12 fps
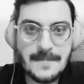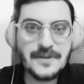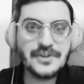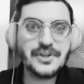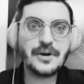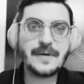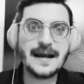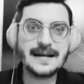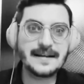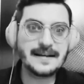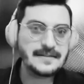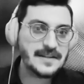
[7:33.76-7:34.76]
So
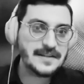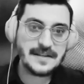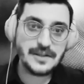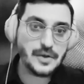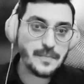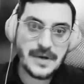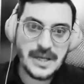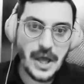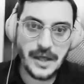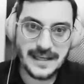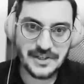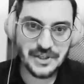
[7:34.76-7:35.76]
the
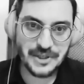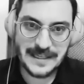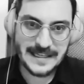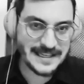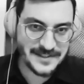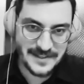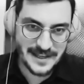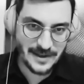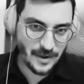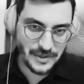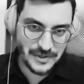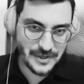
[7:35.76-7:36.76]
noumenon actually is
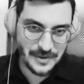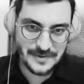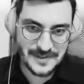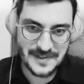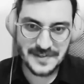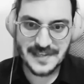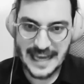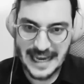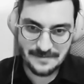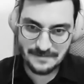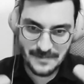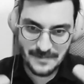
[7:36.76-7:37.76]
the
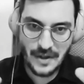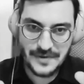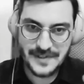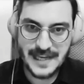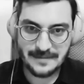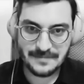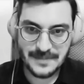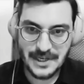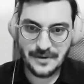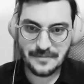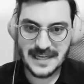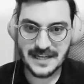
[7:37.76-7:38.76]
same concept,
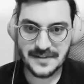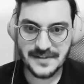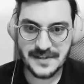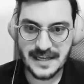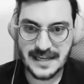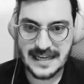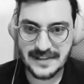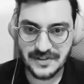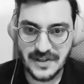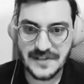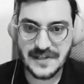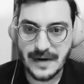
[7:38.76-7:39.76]
because it
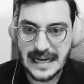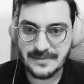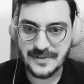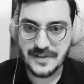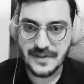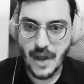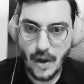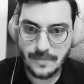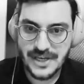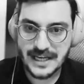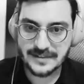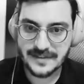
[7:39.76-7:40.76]
describes this
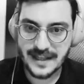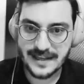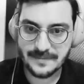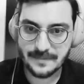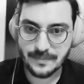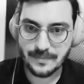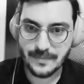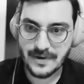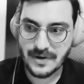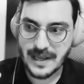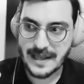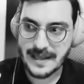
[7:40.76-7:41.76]
object that
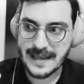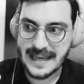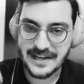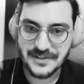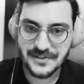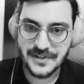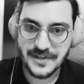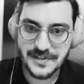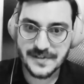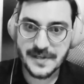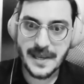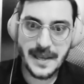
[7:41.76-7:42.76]
exists